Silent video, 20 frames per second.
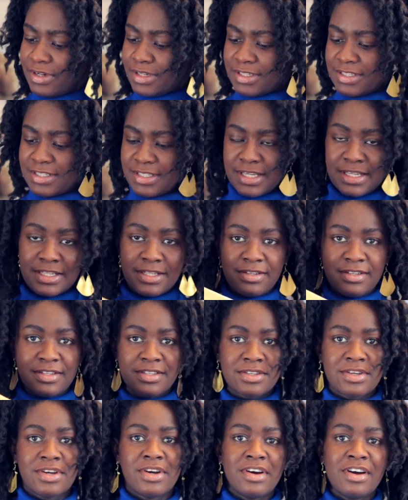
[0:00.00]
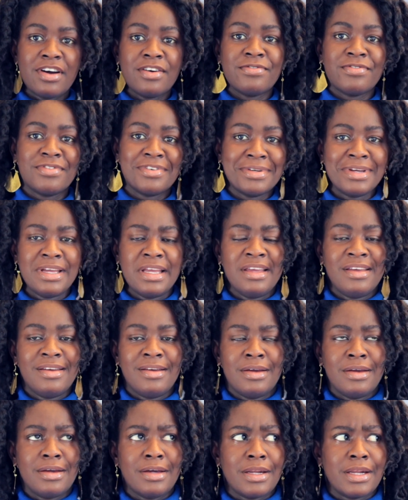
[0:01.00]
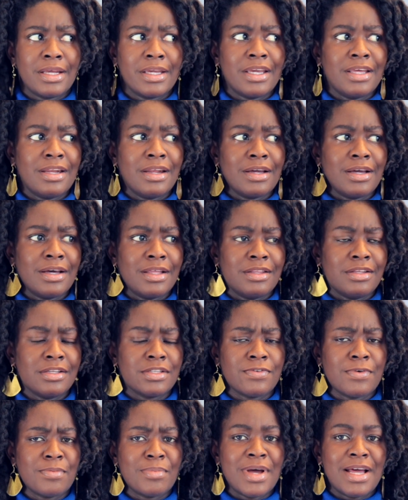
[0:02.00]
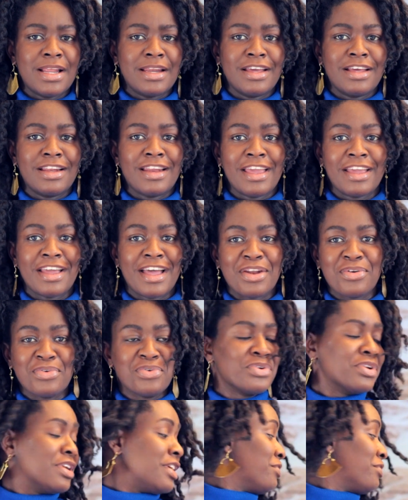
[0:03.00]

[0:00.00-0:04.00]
satin scarf. And again, I got this from Ali. Like, I don't